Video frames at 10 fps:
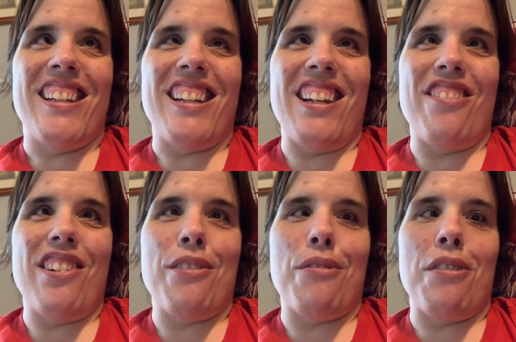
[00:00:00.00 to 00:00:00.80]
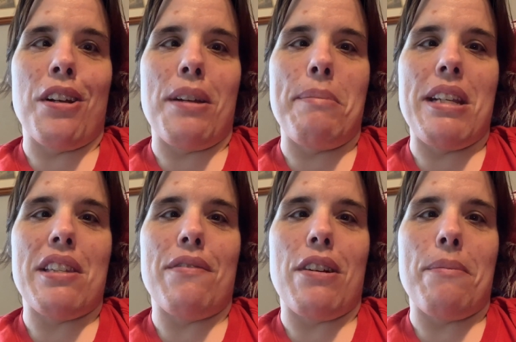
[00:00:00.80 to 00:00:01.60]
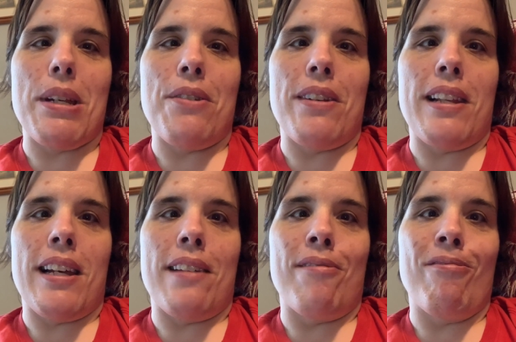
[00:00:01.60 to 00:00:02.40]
I don't want to ruin a good piece of art by doing that.